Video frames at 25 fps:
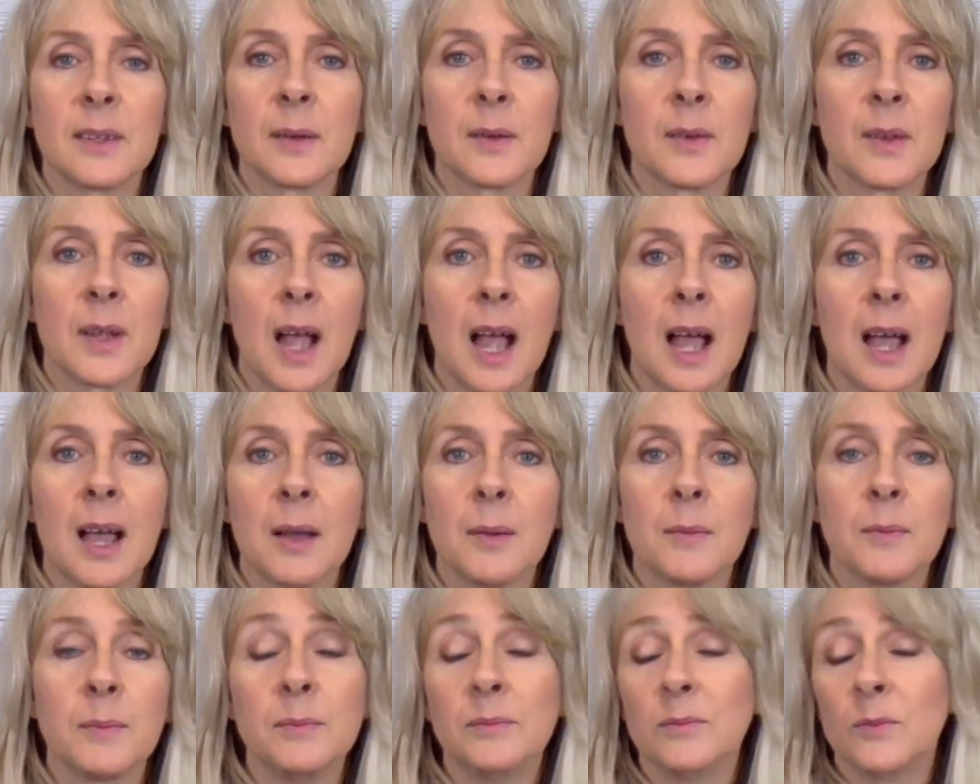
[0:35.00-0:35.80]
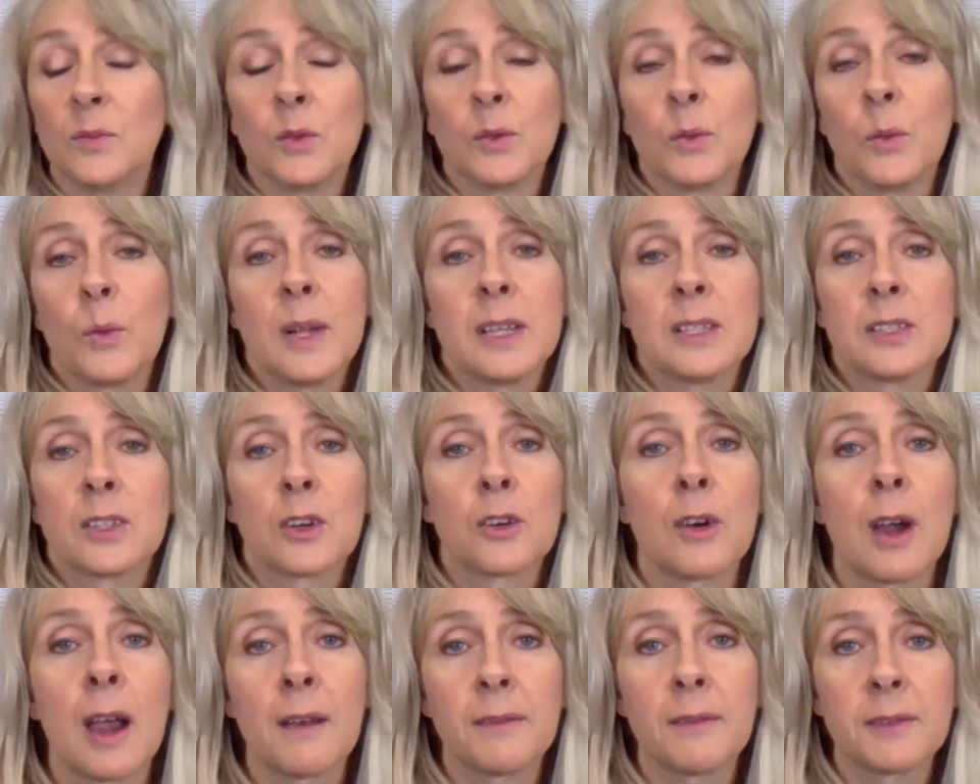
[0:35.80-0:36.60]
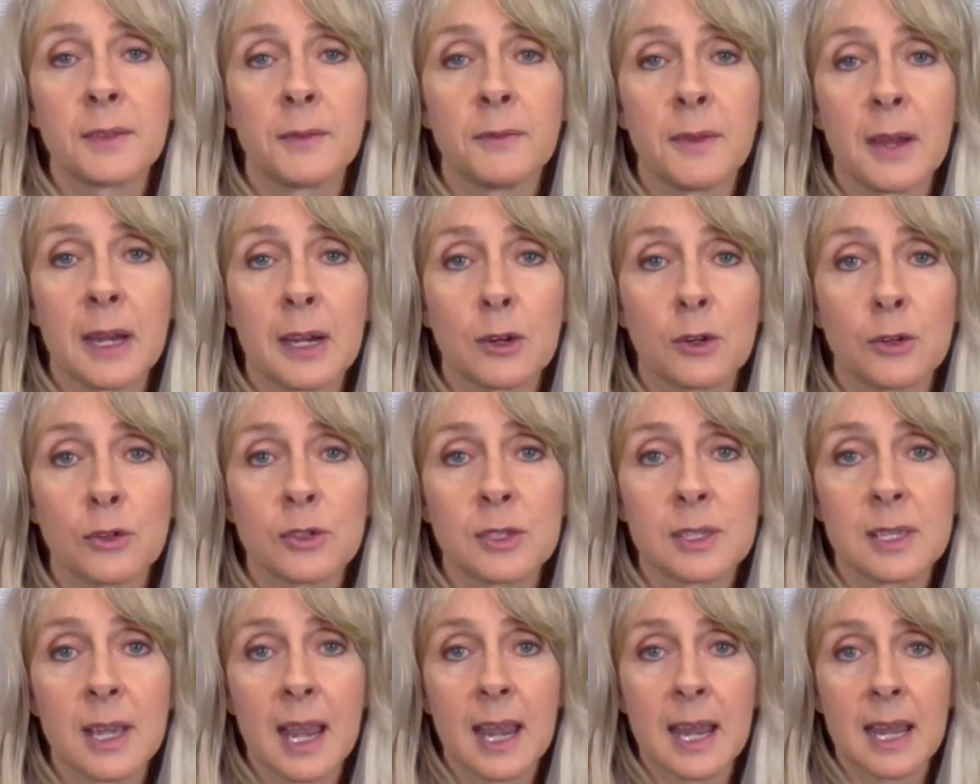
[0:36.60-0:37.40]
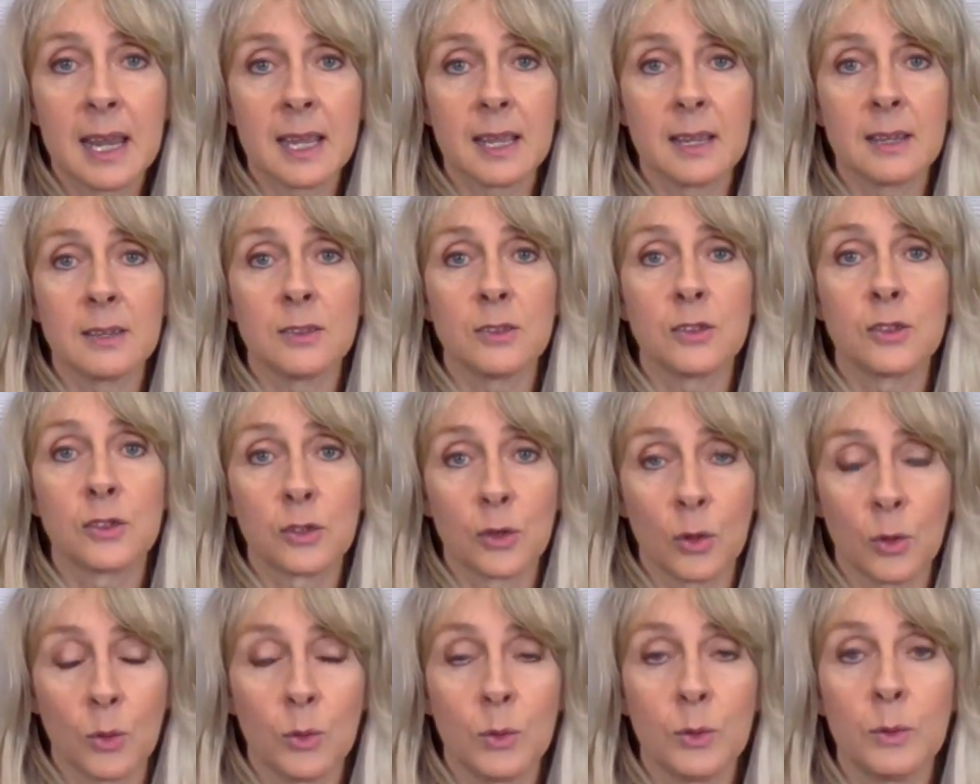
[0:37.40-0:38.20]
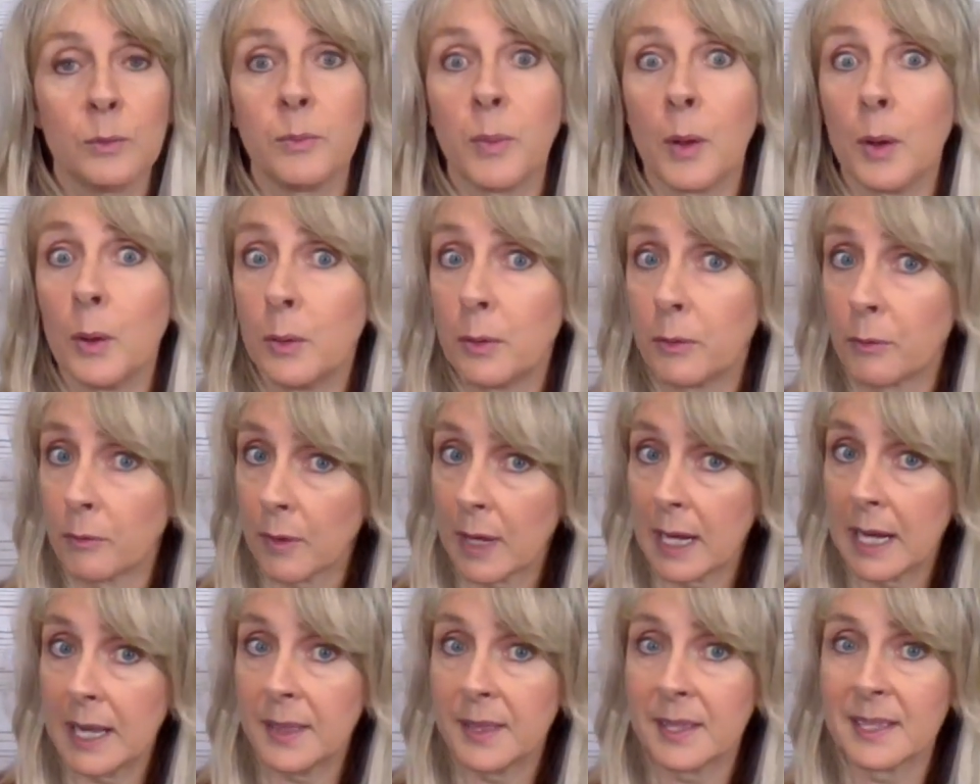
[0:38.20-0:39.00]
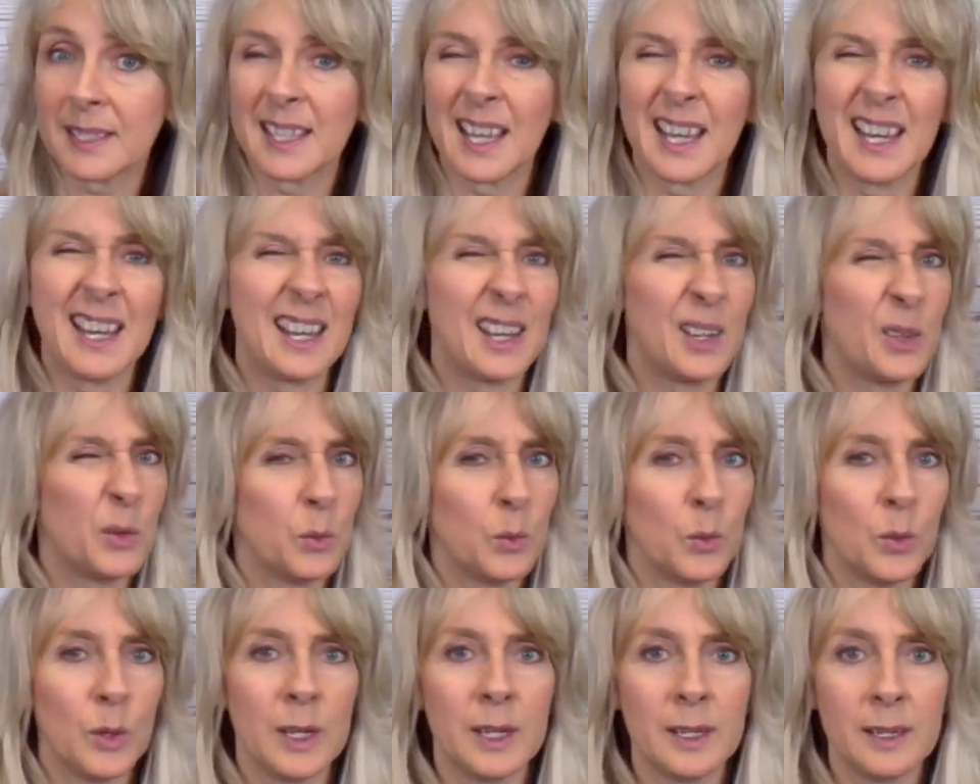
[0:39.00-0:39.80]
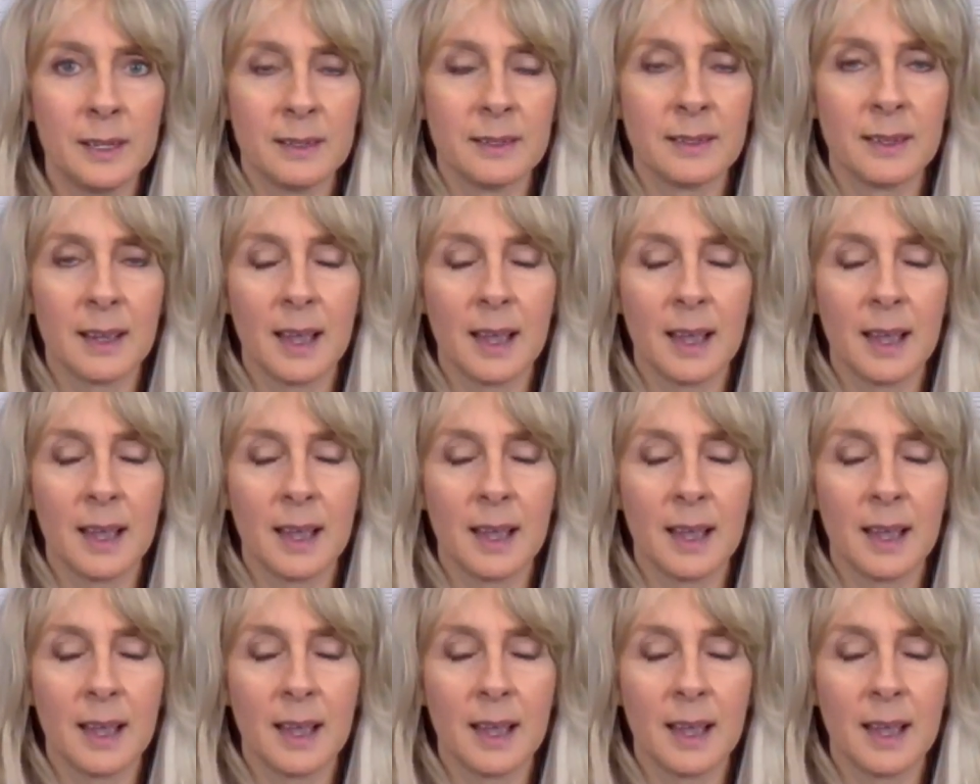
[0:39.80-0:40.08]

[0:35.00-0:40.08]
uh, went to craft fairs and sold both wreaths and wood,